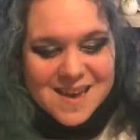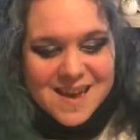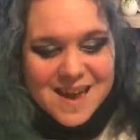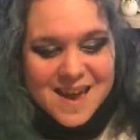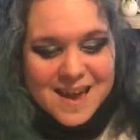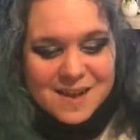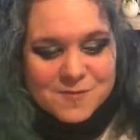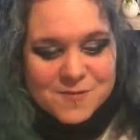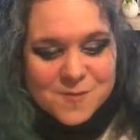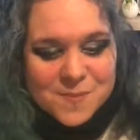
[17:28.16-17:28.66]

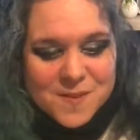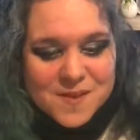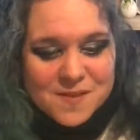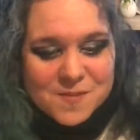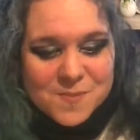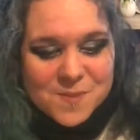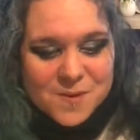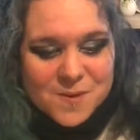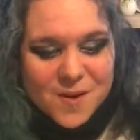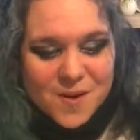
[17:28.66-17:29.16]
And from this
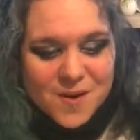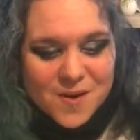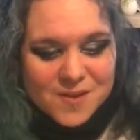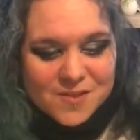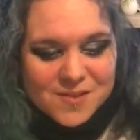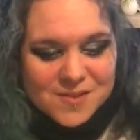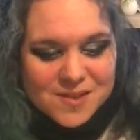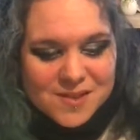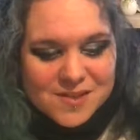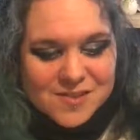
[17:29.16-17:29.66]
point
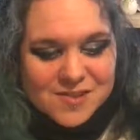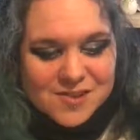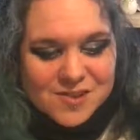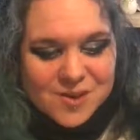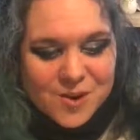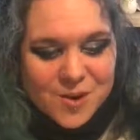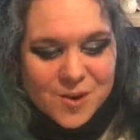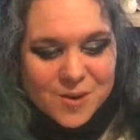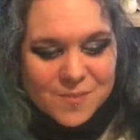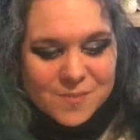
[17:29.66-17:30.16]
on,
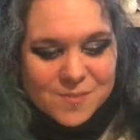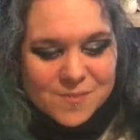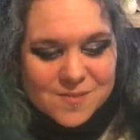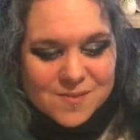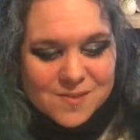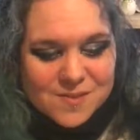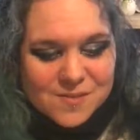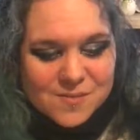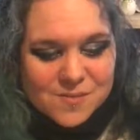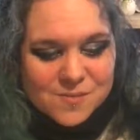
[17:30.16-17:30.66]
Tom
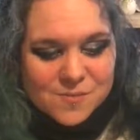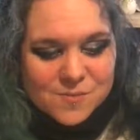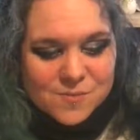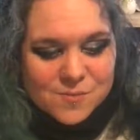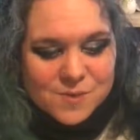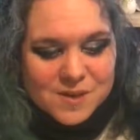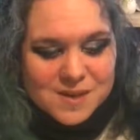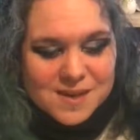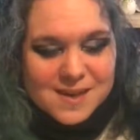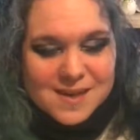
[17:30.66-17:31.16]

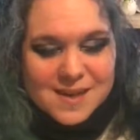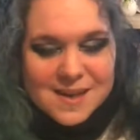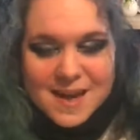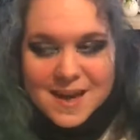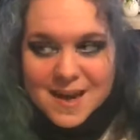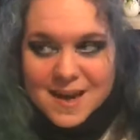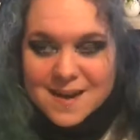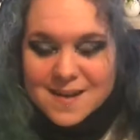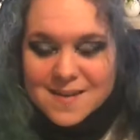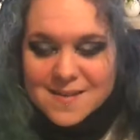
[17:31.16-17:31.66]
really
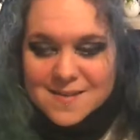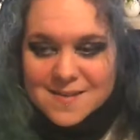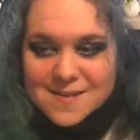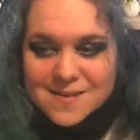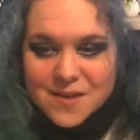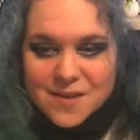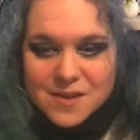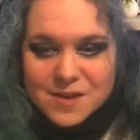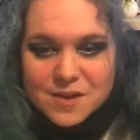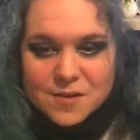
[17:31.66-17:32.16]
has
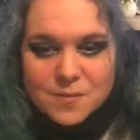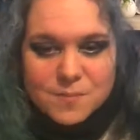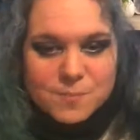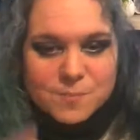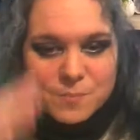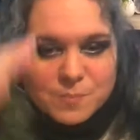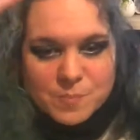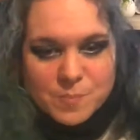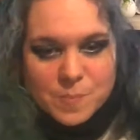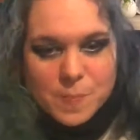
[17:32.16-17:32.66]
like
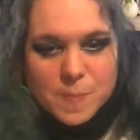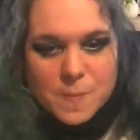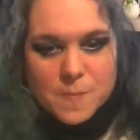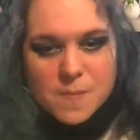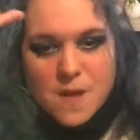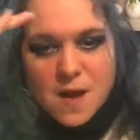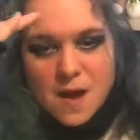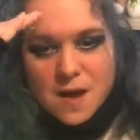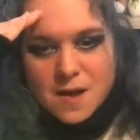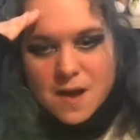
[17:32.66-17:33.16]

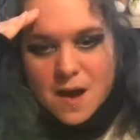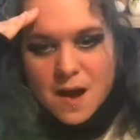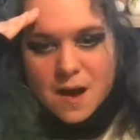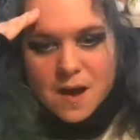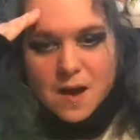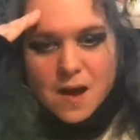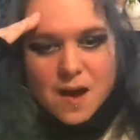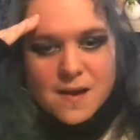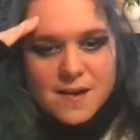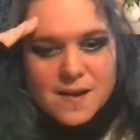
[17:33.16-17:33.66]

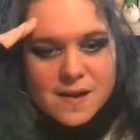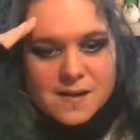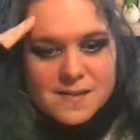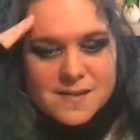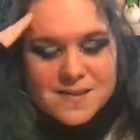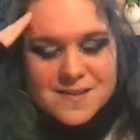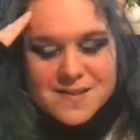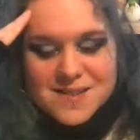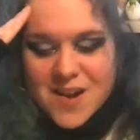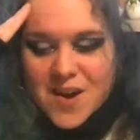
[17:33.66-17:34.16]
an
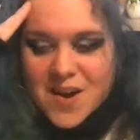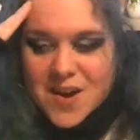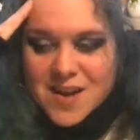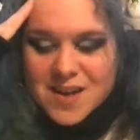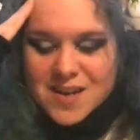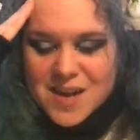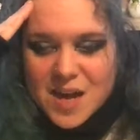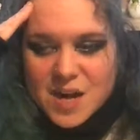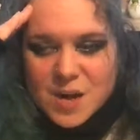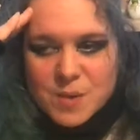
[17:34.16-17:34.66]
entire
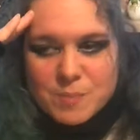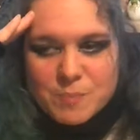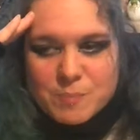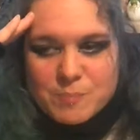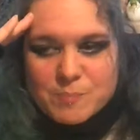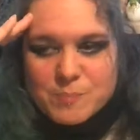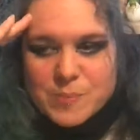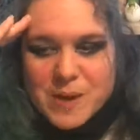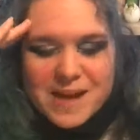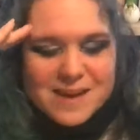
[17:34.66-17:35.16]
kind of
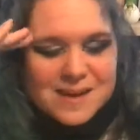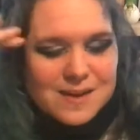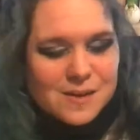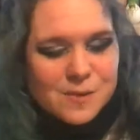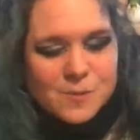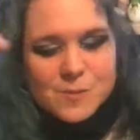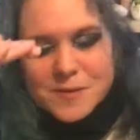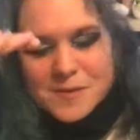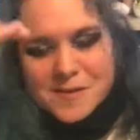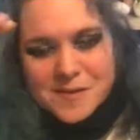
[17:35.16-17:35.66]

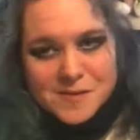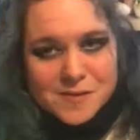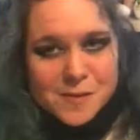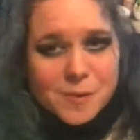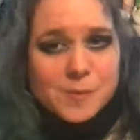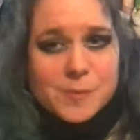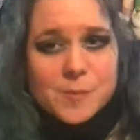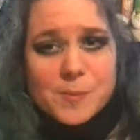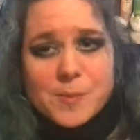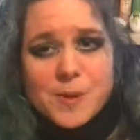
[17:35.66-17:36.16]
battle with his
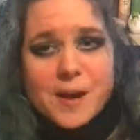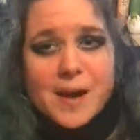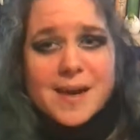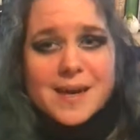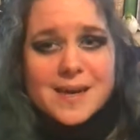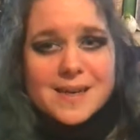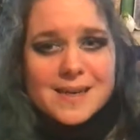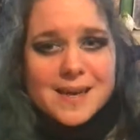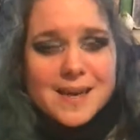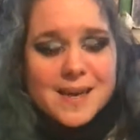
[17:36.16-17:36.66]
own
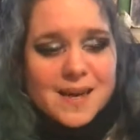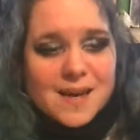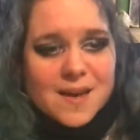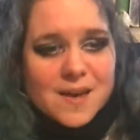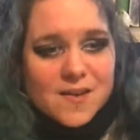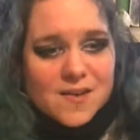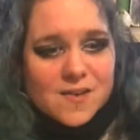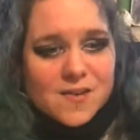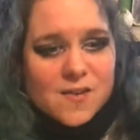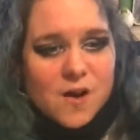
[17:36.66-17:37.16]
brain
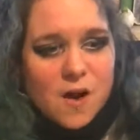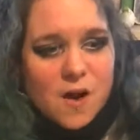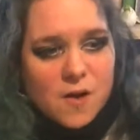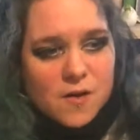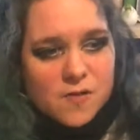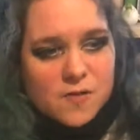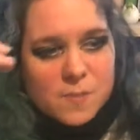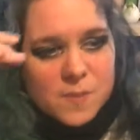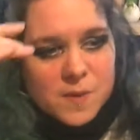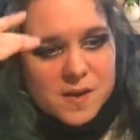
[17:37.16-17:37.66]

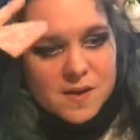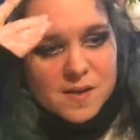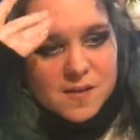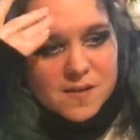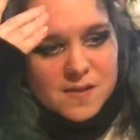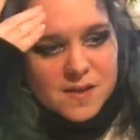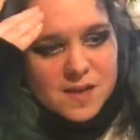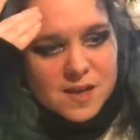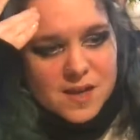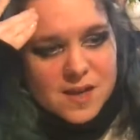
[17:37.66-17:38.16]
starts,
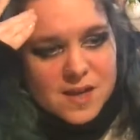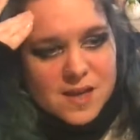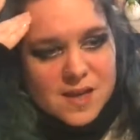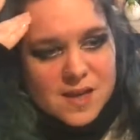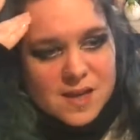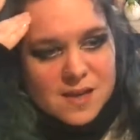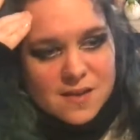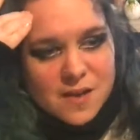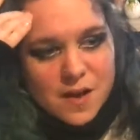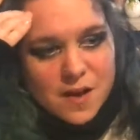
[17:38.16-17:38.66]
because
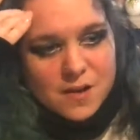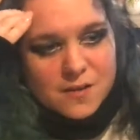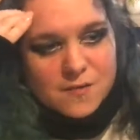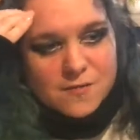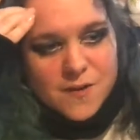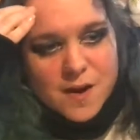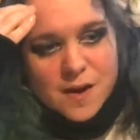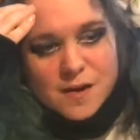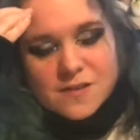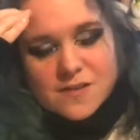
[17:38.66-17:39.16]
he, like,
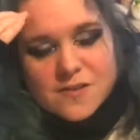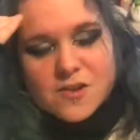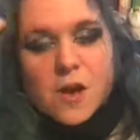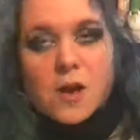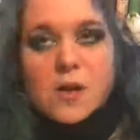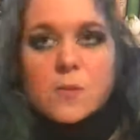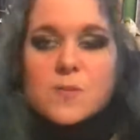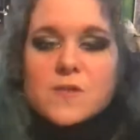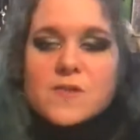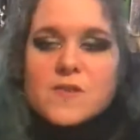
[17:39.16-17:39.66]

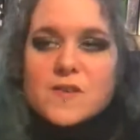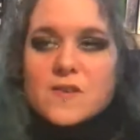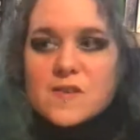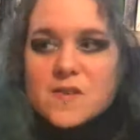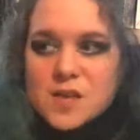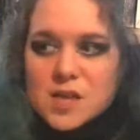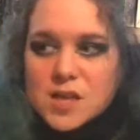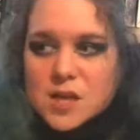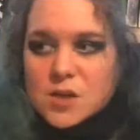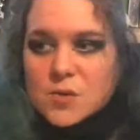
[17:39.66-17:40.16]
Valentine was his
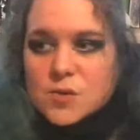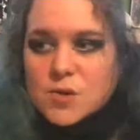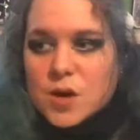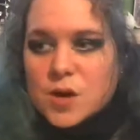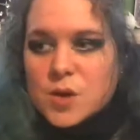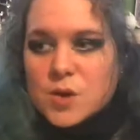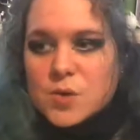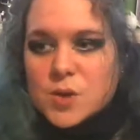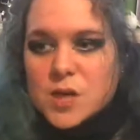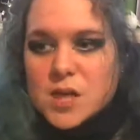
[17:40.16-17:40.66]

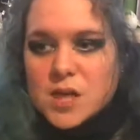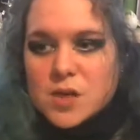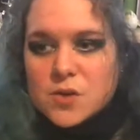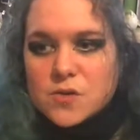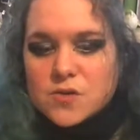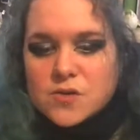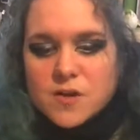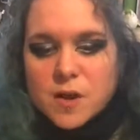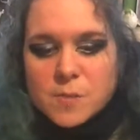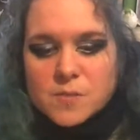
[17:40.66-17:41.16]
hero, he
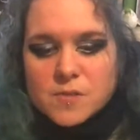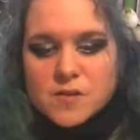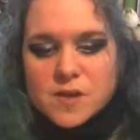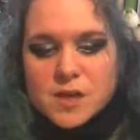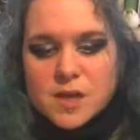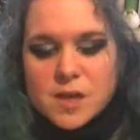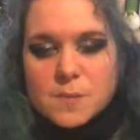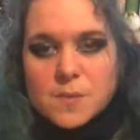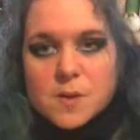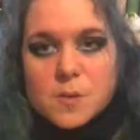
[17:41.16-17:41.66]
looked up to
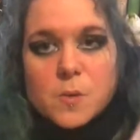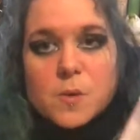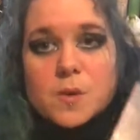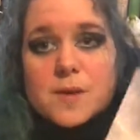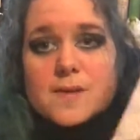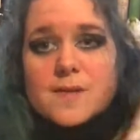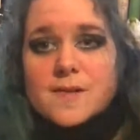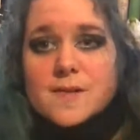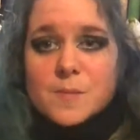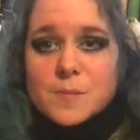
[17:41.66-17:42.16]
him, he
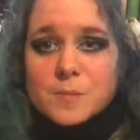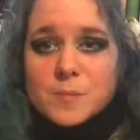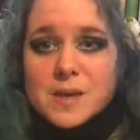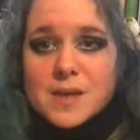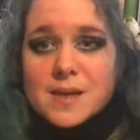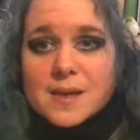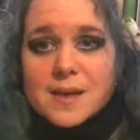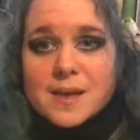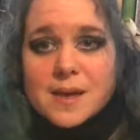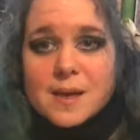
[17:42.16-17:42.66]
wanted to
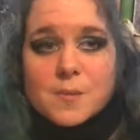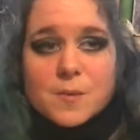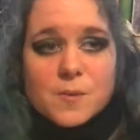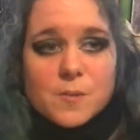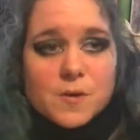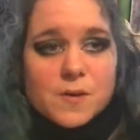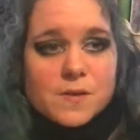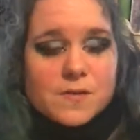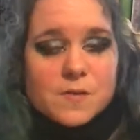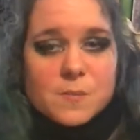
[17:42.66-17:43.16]
be him, he
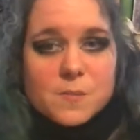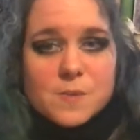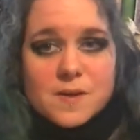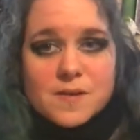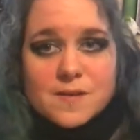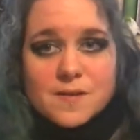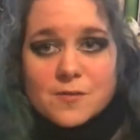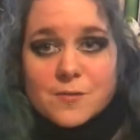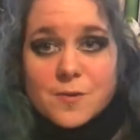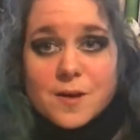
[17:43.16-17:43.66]
wanted to be
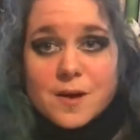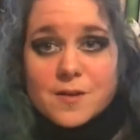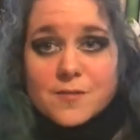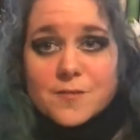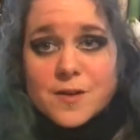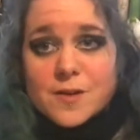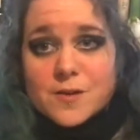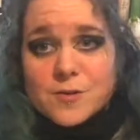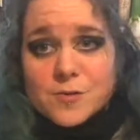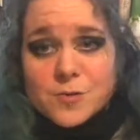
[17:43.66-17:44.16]
this great
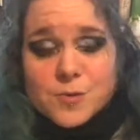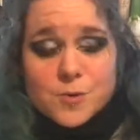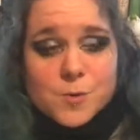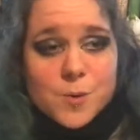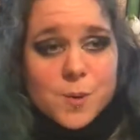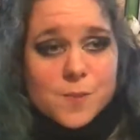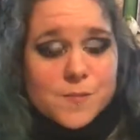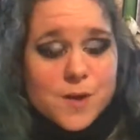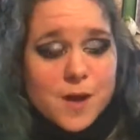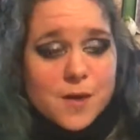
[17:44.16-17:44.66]
adventurer who
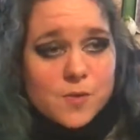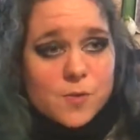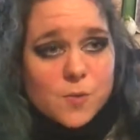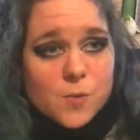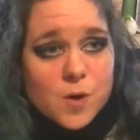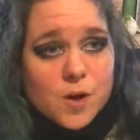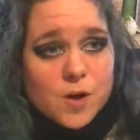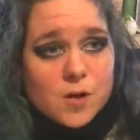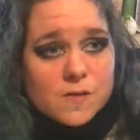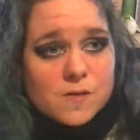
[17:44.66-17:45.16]
went around the
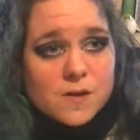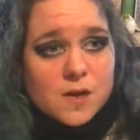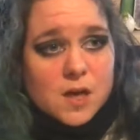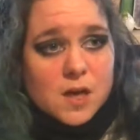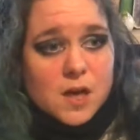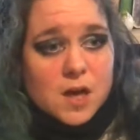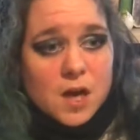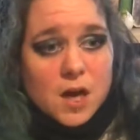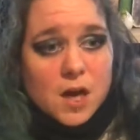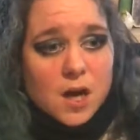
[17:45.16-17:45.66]
world
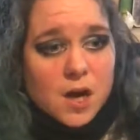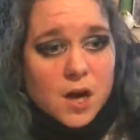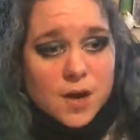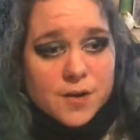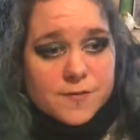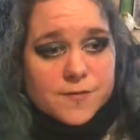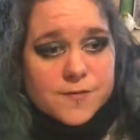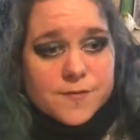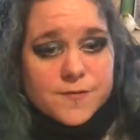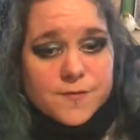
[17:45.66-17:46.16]

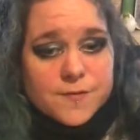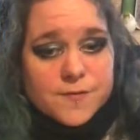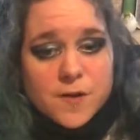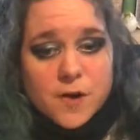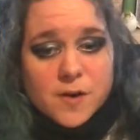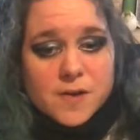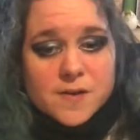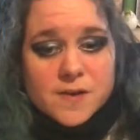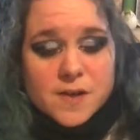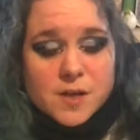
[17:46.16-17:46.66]

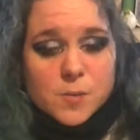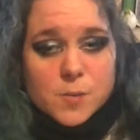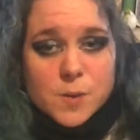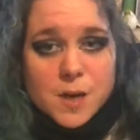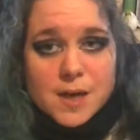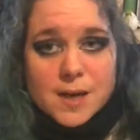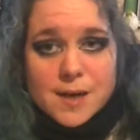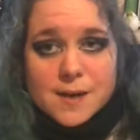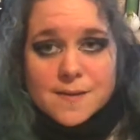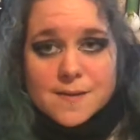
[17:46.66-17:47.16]
finding
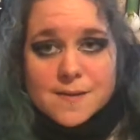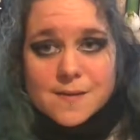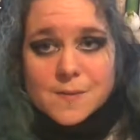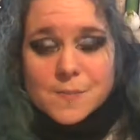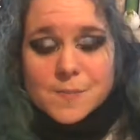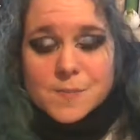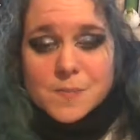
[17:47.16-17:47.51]
relics.